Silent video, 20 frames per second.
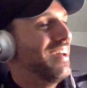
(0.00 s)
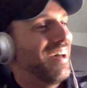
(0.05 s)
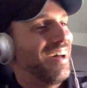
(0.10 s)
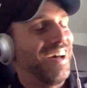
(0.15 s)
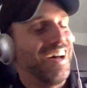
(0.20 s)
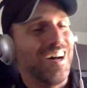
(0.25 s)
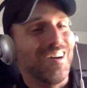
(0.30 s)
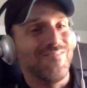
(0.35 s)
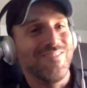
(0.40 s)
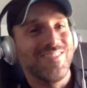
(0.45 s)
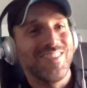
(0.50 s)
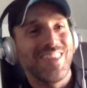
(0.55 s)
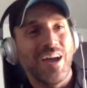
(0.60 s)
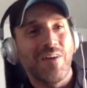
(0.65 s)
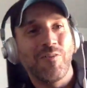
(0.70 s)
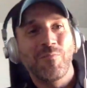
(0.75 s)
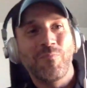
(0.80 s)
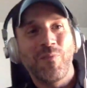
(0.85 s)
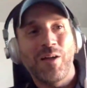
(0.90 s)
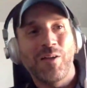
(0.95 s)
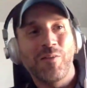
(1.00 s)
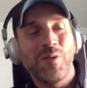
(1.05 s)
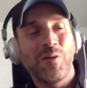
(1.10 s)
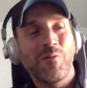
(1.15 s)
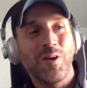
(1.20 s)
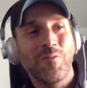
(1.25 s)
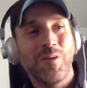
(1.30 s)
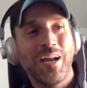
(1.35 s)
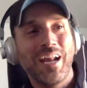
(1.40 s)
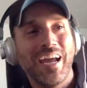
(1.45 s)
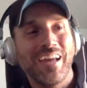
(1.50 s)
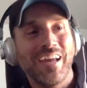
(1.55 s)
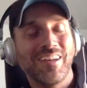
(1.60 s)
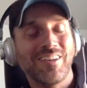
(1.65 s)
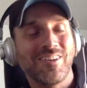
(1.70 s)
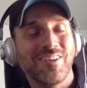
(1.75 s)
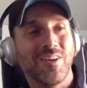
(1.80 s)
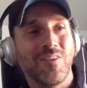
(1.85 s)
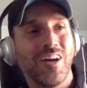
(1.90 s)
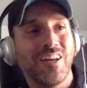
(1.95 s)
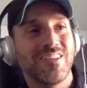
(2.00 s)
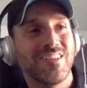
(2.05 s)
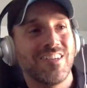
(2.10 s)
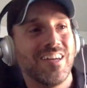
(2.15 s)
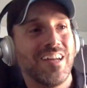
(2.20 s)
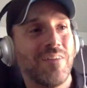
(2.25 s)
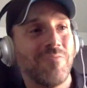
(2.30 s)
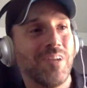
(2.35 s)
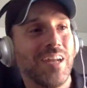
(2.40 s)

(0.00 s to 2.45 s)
um, that would probably be one way to answer the question.